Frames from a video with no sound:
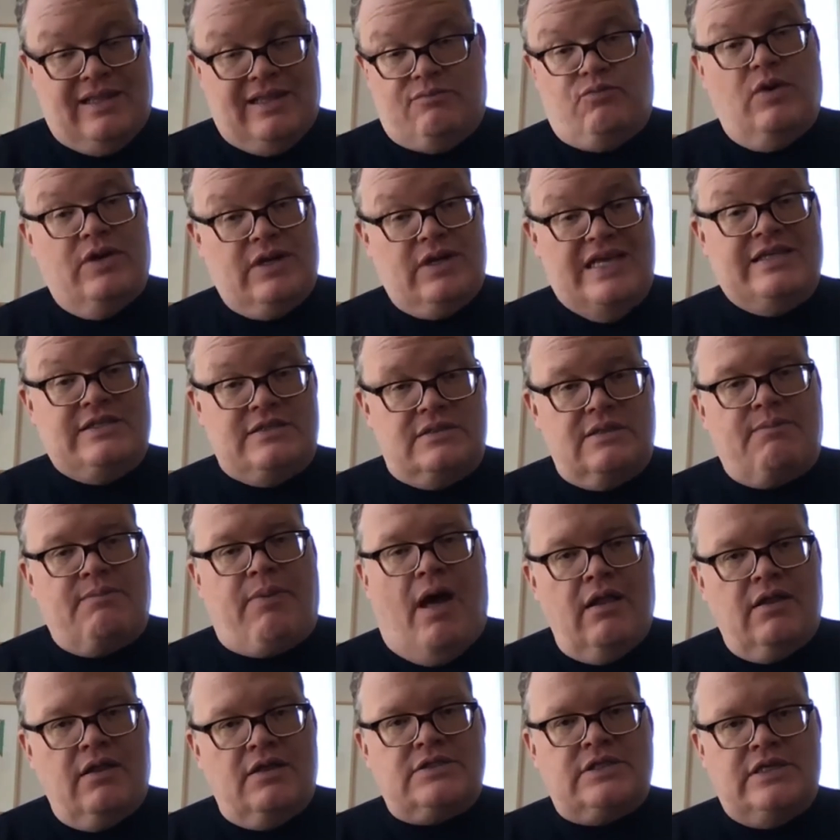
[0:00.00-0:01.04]
what is the
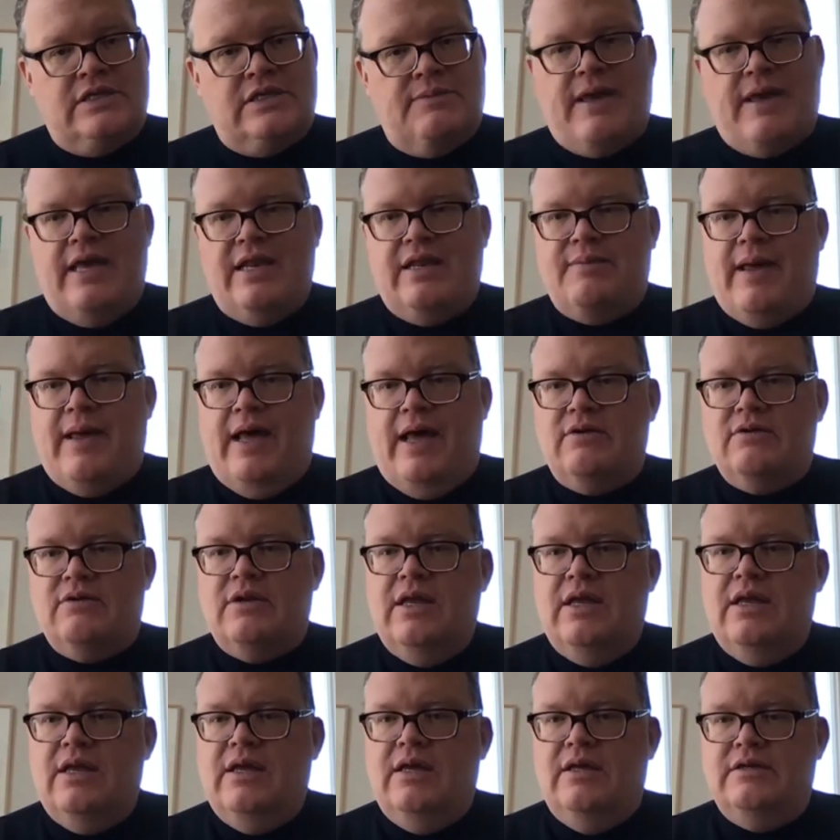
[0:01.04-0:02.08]
policy debate about
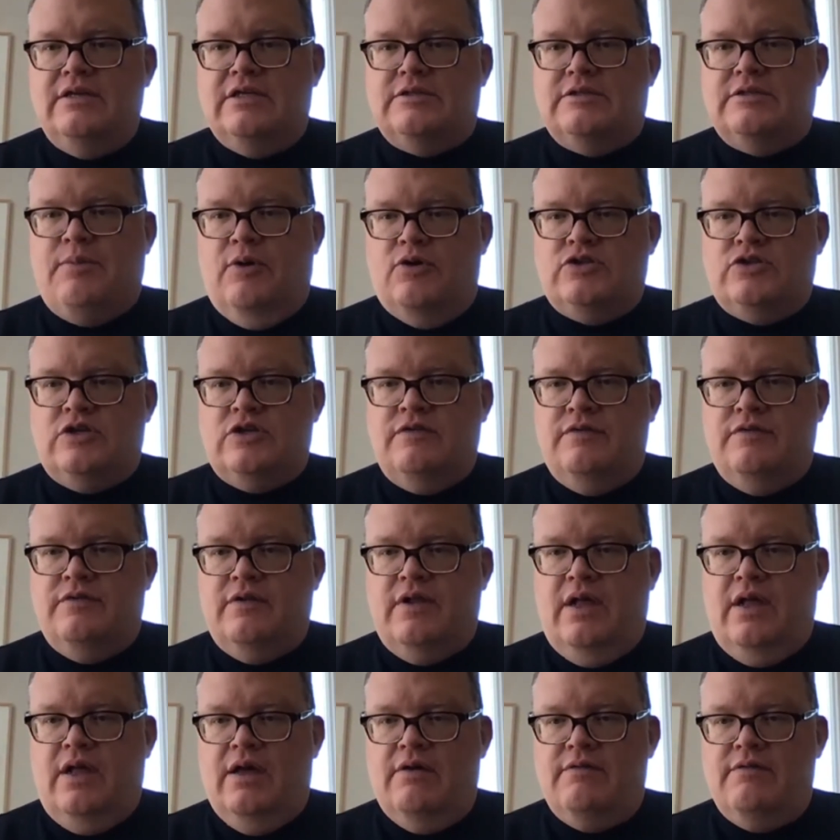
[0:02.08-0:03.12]
disposal
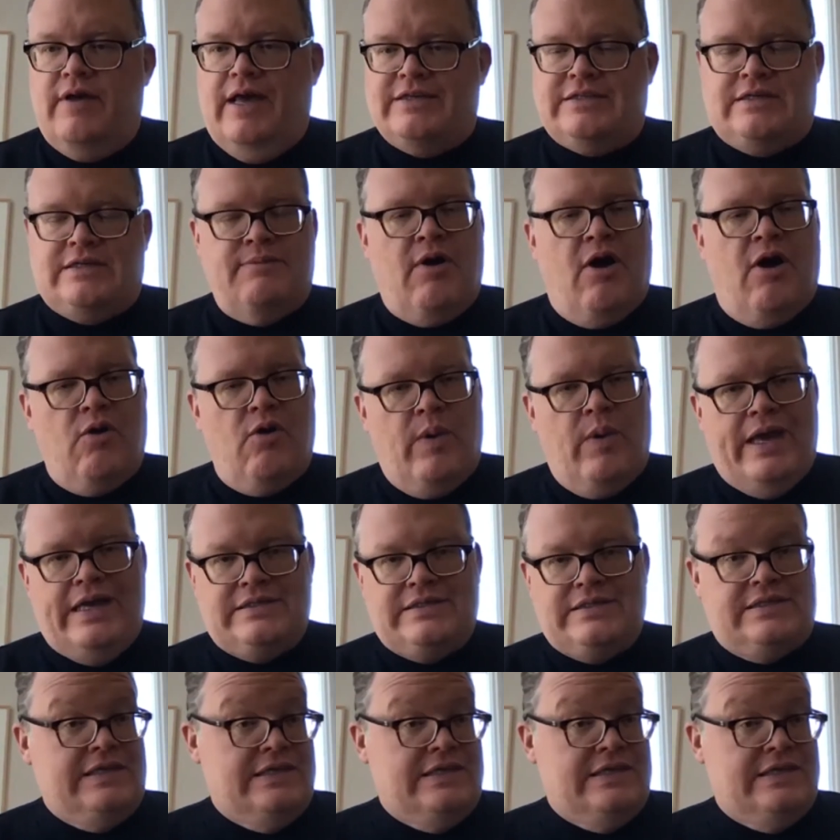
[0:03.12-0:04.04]
of SMR waste?